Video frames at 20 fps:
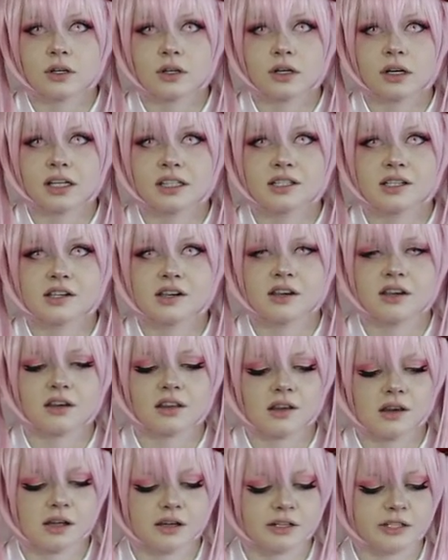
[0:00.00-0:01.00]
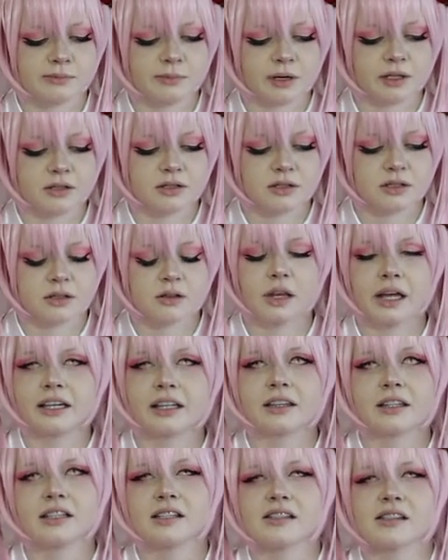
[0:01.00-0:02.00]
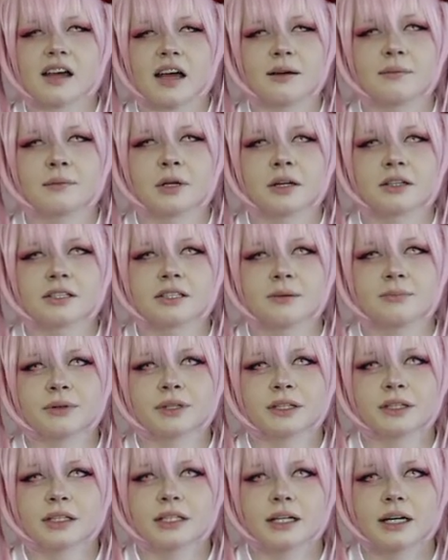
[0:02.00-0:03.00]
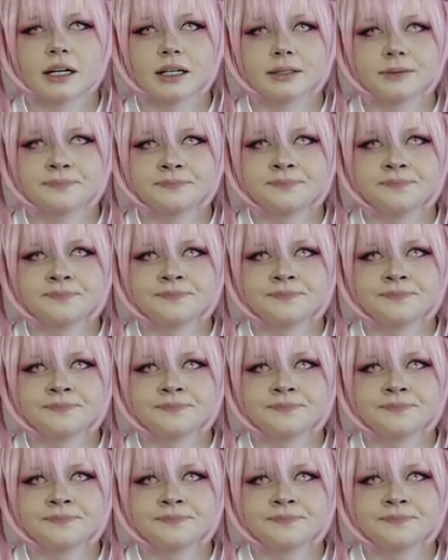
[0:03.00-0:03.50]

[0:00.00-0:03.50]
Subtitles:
I didn't expect to like these. I'm not typically a